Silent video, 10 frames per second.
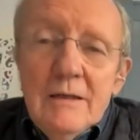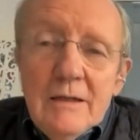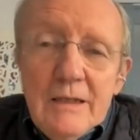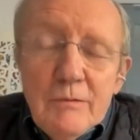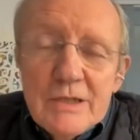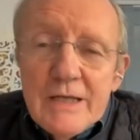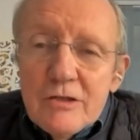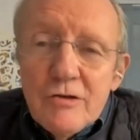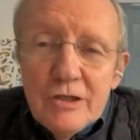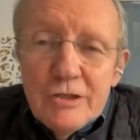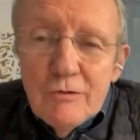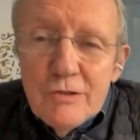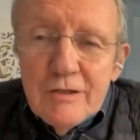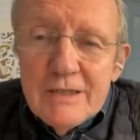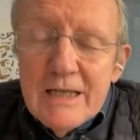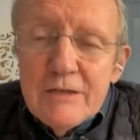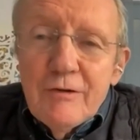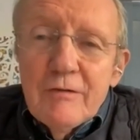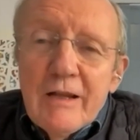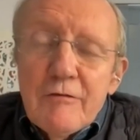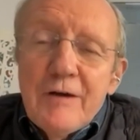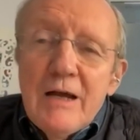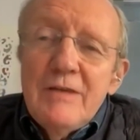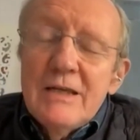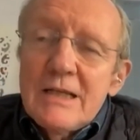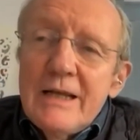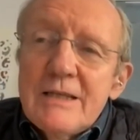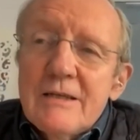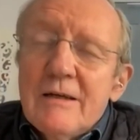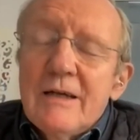And he was actually so successful that five years later,